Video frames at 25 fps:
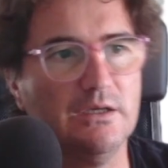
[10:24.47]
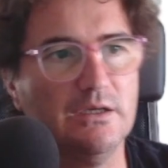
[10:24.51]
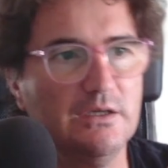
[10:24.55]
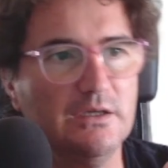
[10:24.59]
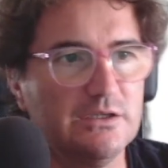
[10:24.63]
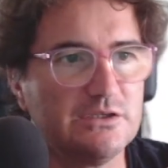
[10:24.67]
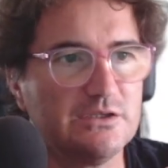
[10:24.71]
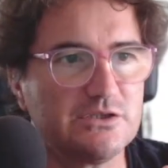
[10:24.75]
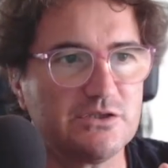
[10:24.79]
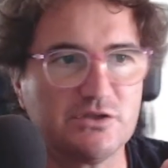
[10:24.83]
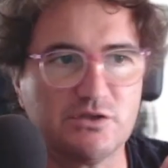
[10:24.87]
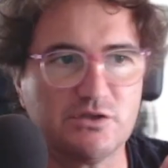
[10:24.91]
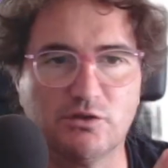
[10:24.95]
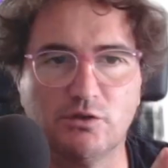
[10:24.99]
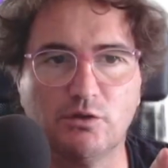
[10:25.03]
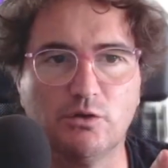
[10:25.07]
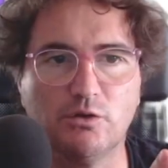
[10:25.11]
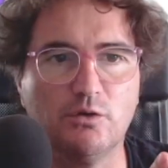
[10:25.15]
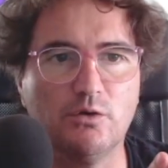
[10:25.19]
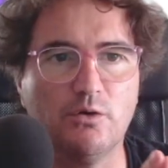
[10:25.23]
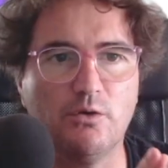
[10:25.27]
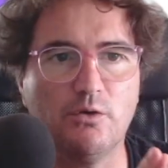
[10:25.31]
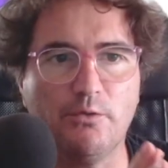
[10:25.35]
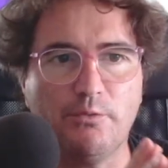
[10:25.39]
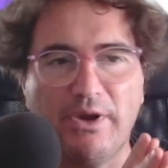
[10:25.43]

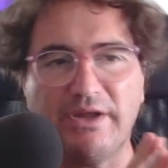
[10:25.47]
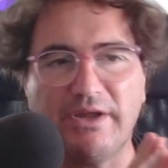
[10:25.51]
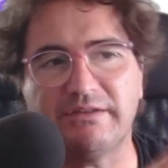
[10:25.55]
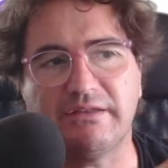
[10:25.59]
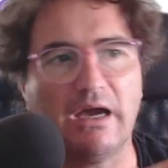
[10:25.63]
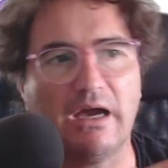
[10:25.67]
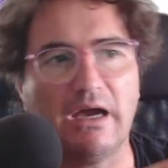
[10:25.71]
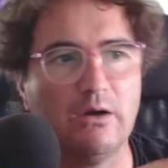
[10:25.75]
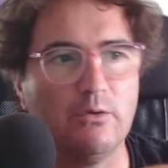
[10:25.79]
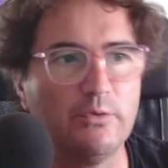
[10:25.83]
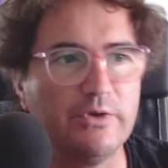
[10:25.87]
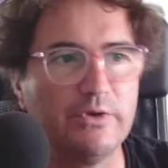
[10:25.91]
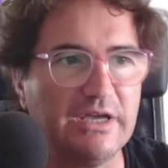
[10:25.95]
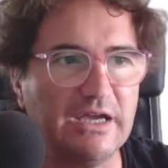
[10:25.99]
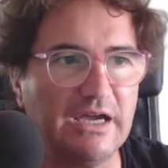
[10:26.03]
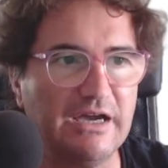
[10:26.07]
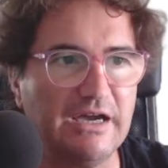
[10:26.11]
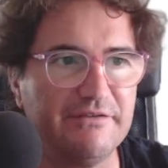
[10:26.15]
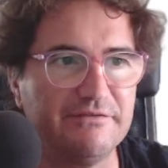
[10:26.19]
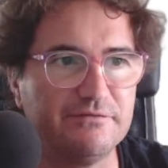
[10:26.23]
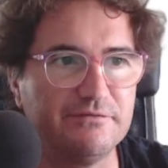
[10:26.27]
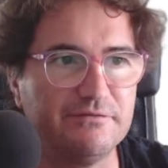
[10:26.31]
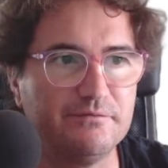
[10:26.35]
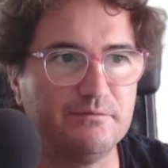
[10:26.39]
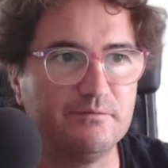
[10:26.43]
So right now we
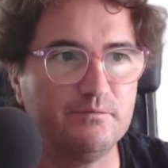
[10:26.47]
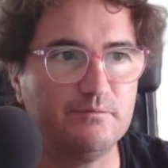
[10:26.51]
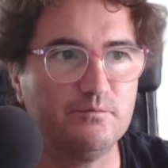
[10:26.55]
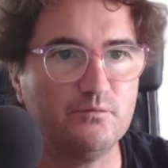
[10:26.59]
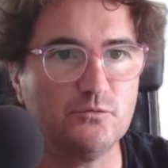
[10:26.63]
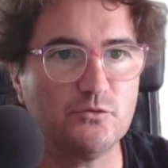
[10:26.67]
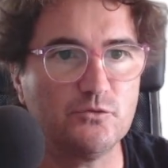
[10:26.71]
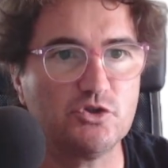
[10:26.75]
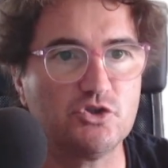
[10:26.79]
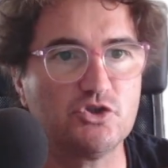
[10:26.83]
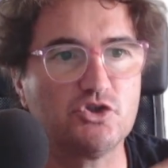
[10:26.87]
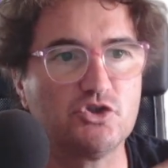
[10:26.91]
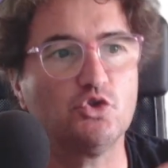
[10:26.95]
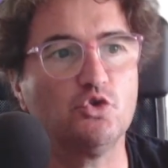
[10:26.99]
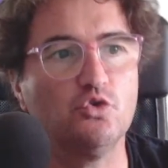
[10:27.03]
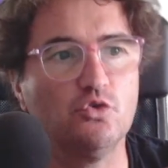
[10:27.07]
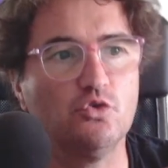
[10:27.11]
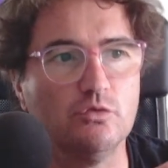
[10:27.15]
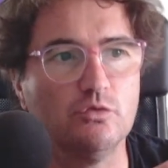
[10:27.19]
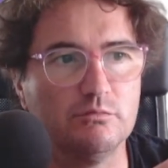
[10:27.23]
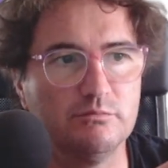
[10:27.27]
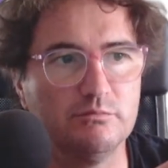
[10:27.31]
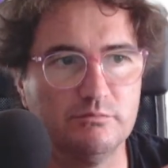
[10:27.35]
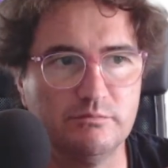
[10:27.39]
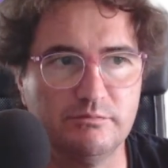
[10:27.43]
have
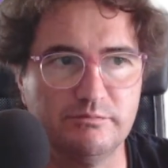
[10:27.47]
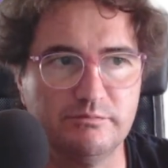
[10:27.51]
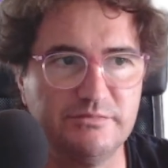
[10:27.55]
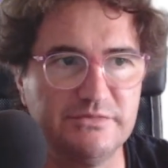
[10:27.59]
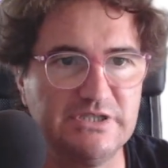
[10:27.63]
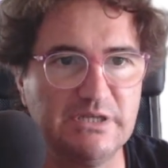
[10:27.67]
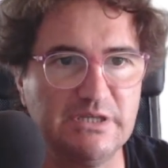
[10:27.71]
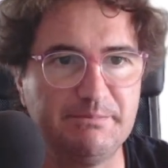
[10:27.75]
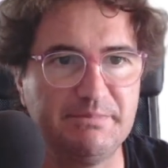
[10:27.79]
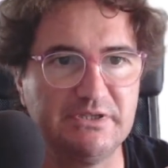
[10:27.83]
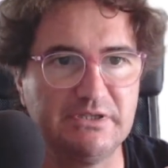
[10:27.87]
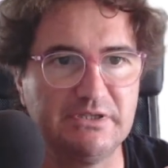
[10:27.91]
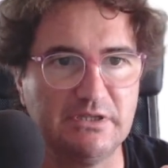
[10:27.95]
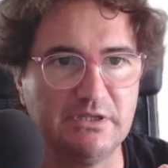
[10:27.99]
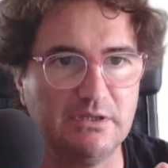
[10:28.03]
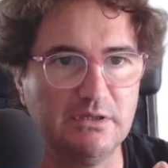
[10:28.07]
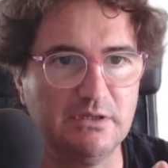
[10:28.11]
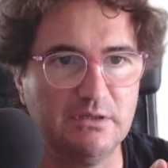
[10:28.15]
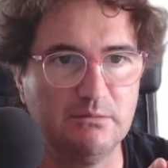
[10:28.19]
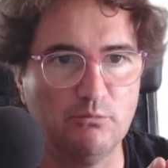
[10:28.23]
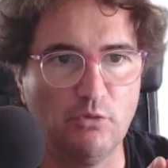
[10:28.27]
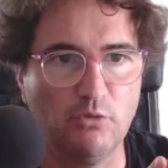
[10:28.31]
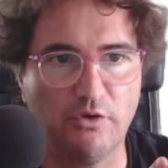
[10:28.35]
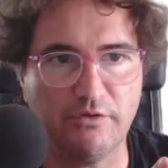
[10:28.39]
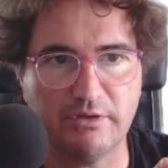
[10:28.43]
two
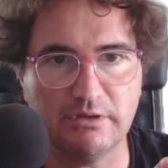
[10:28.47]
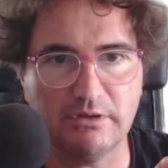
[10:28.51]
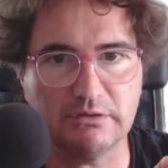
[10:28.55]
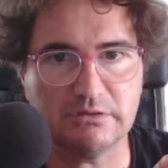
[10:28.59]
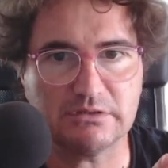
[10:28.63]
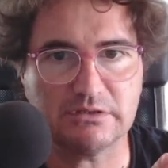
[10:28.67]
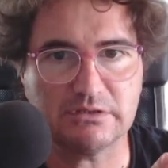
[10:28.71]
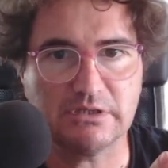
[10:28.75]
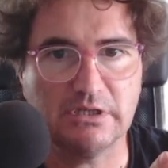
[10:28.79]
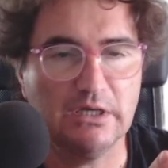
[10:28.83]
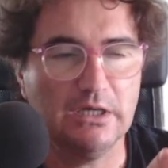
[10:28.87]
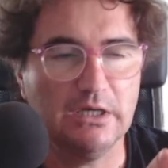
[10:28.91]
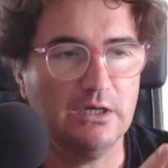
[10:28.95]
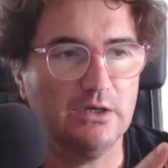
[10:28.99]
GPT models.